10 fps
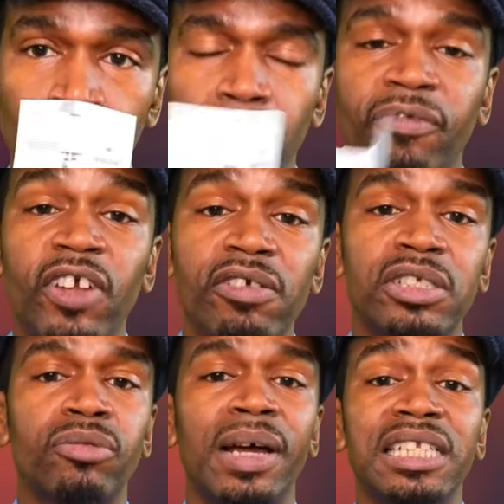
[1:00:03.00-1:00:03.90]
When a
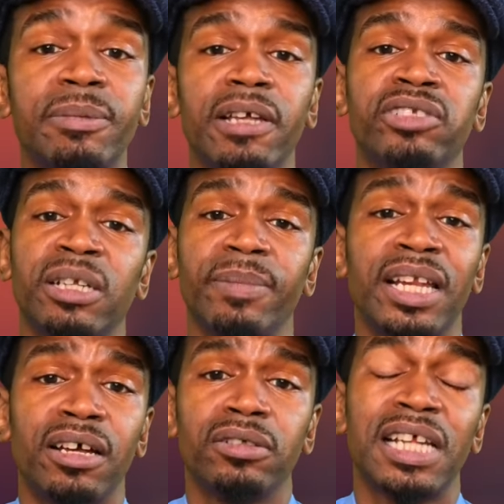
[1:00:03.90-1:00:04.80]
fragrance reminds me of
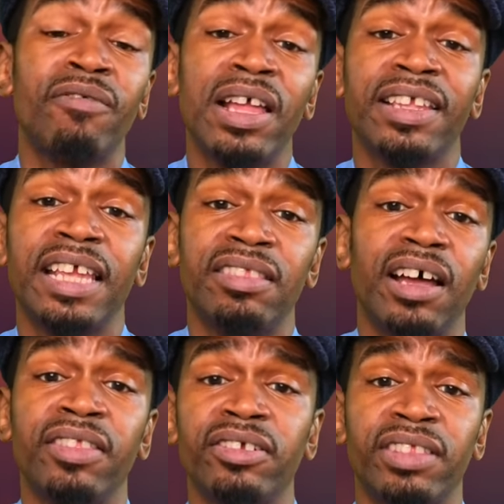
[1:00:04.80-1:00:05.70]
something else, I'd rather get the
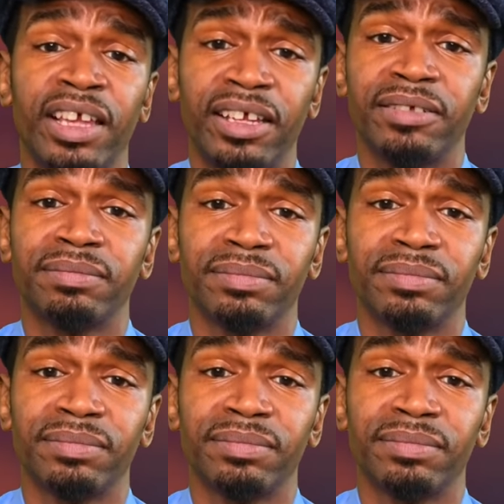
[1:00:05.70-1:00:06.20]
other thing.